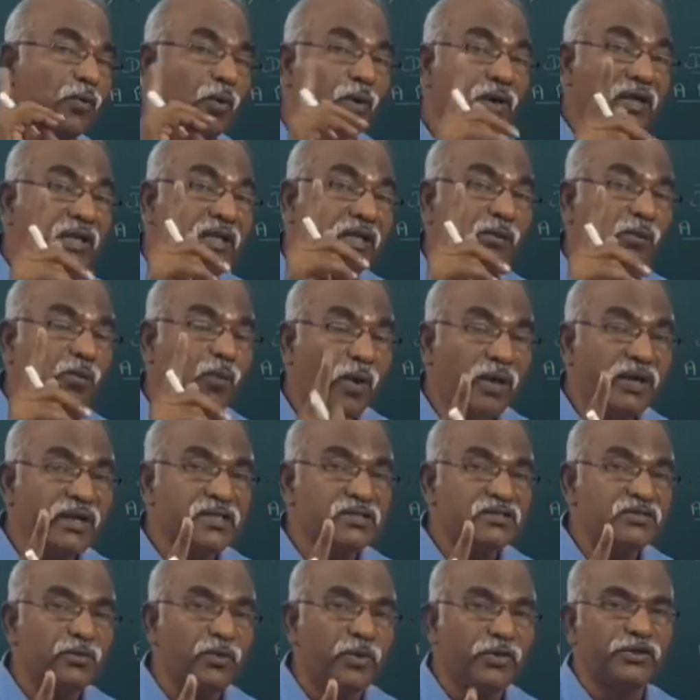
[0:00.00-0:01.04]
only
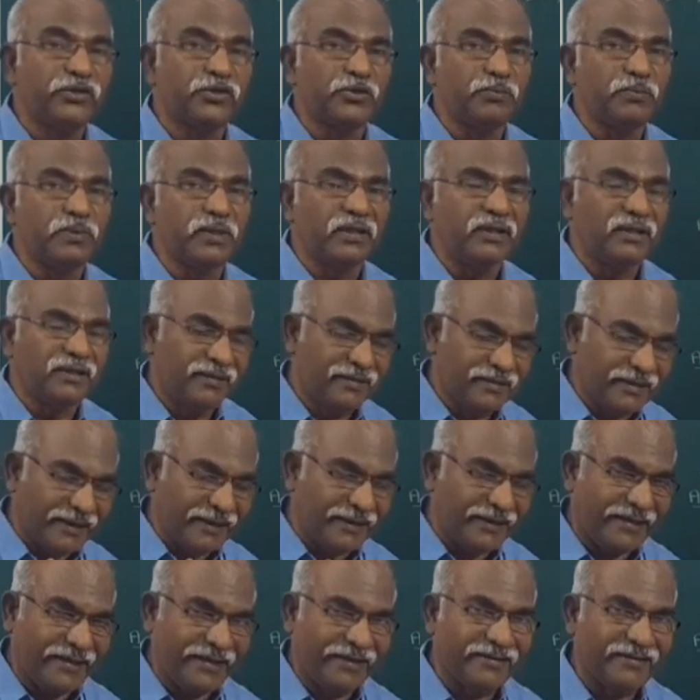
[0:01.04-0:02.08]
one is going to be the
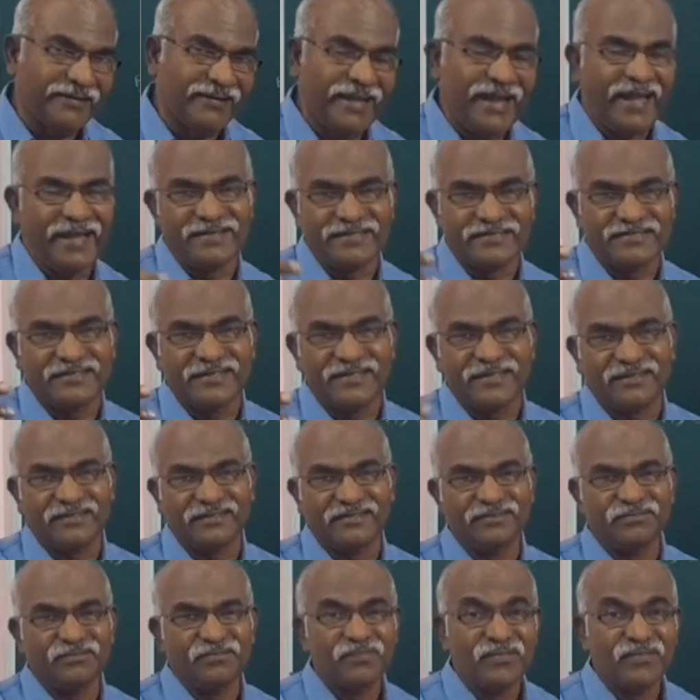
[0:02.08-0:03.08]
correct answer.